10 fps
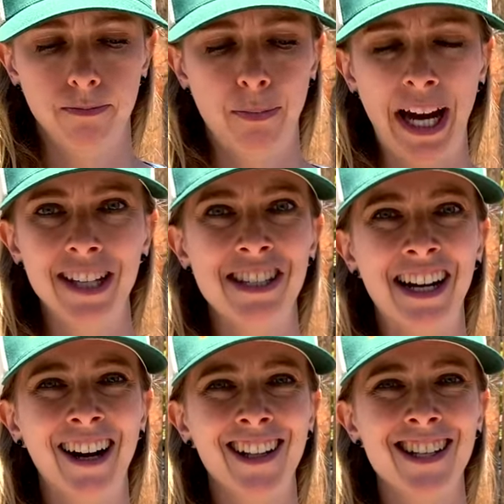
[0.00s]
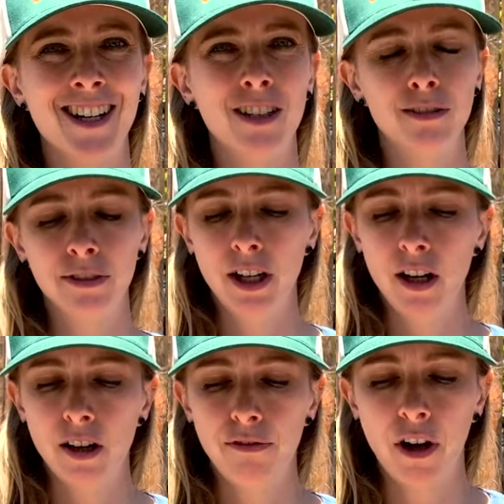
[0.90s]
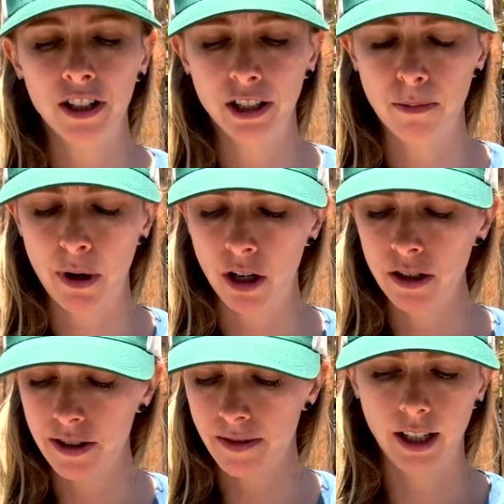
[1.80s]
bad signs of falling apart.